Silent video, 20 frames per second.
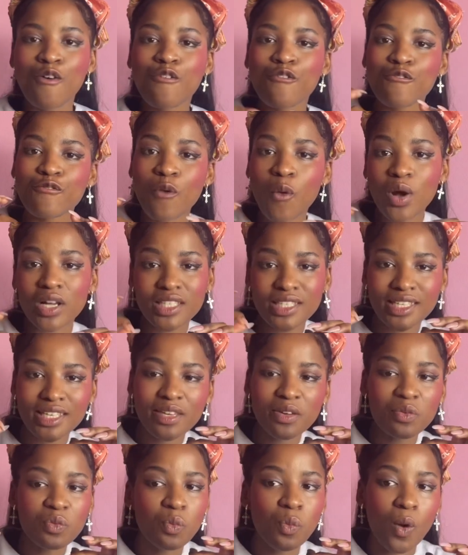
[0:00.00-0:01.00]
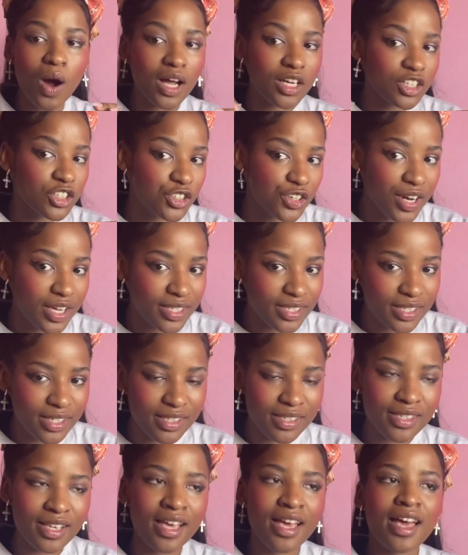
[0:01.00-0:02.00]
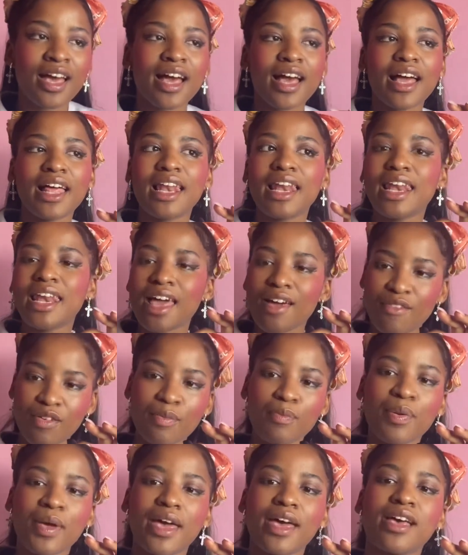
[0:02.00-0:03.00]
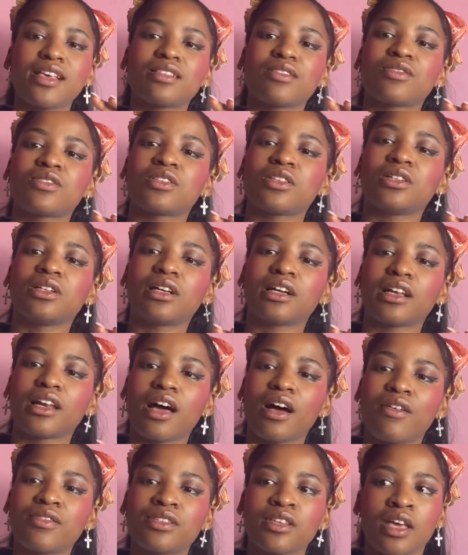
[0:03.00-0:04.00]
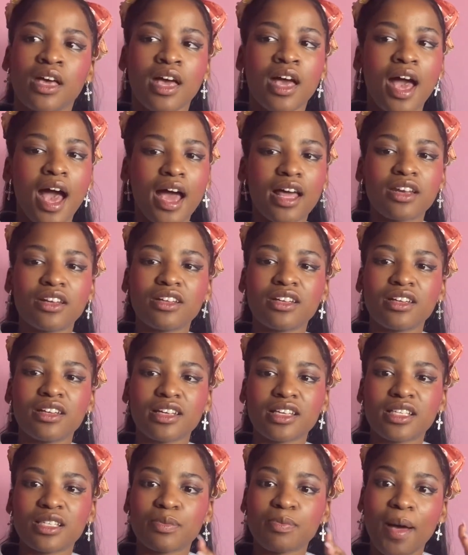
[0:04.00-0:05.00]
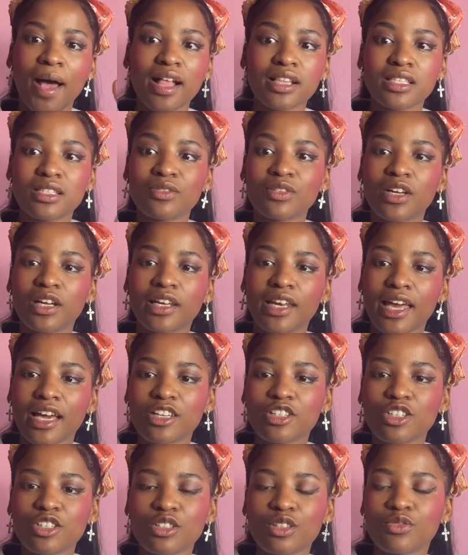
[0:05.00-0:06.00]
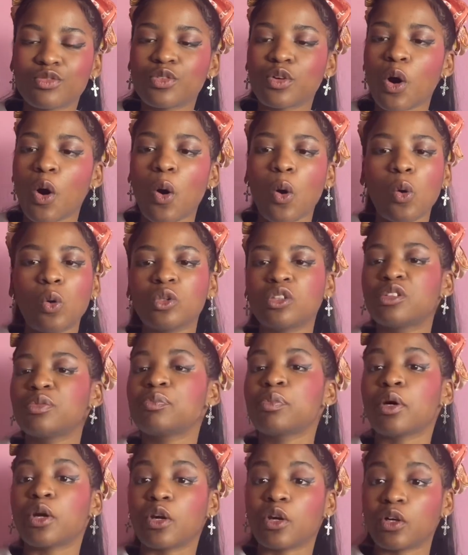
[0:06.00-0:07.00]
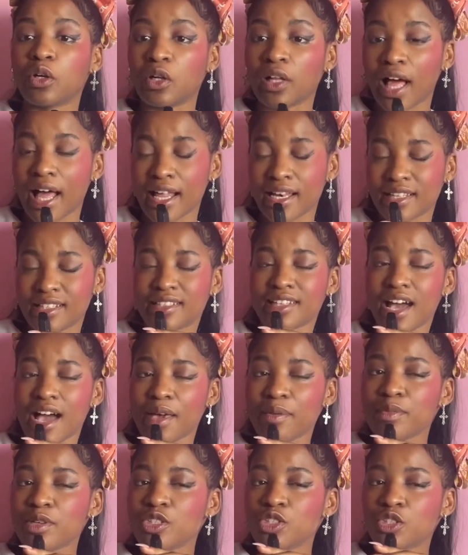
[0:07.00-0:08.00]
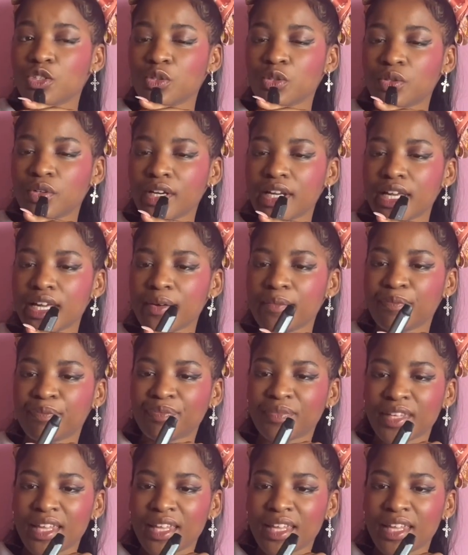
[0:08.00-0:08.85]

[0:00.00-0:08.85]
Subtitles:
41 dresses, 11 pairs of silk gloves, and an expansive collection of gold, pearl, and diamond jewelry.